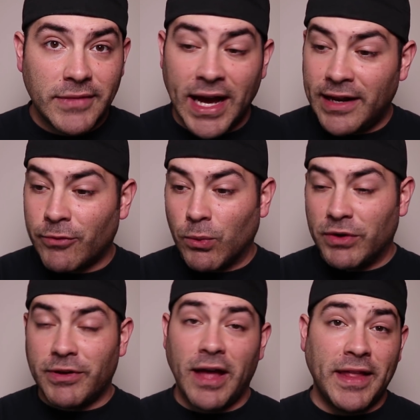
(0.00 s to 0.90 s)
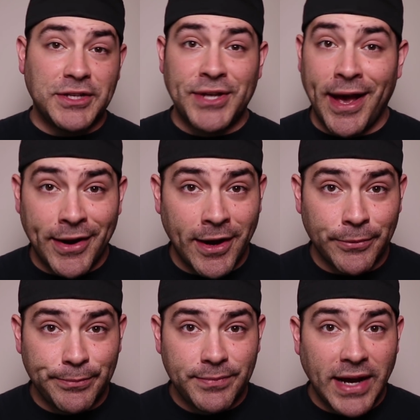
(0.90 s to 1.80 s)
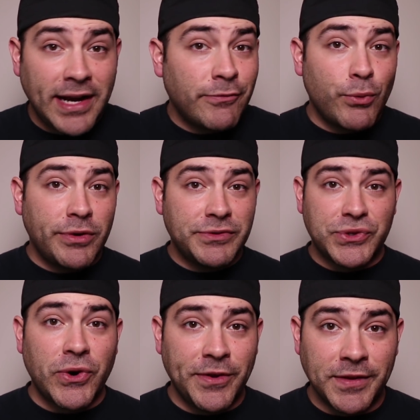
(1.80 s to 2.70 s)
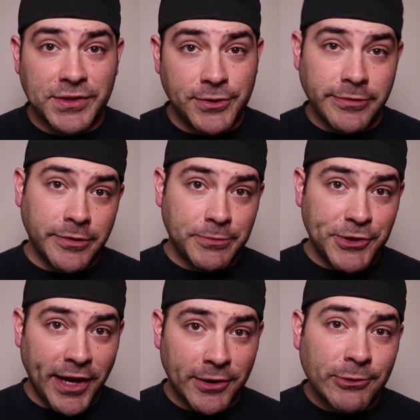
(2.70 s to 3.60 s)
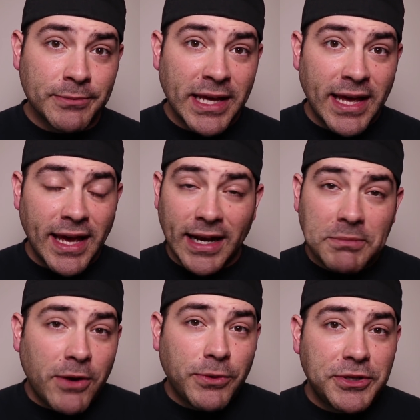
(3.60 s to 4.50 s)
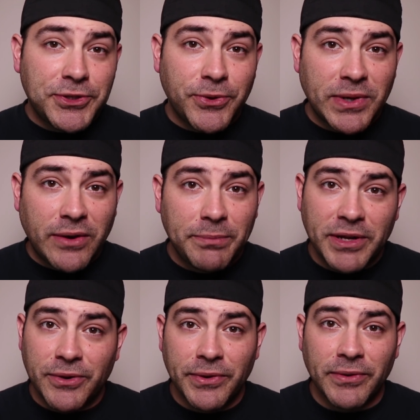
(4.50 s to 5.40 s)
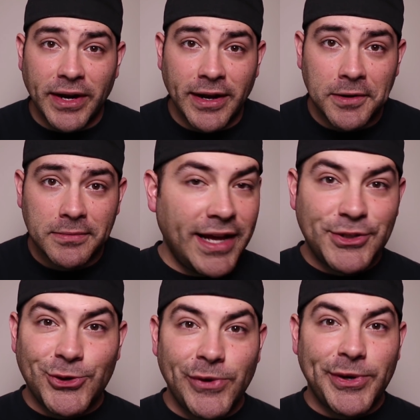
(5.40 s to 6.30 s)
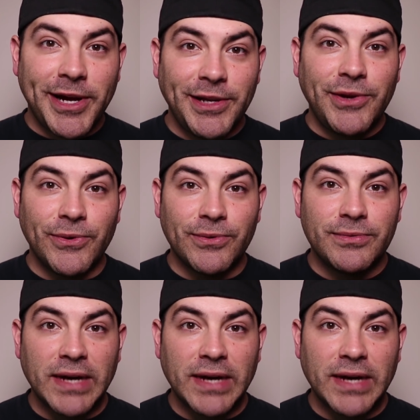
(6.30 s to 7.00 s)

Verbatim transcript: I never would have gotten that shout out. I never would have started this YouTube channel, and I'm not really sure what I would be doing right now. I enjoy what I do.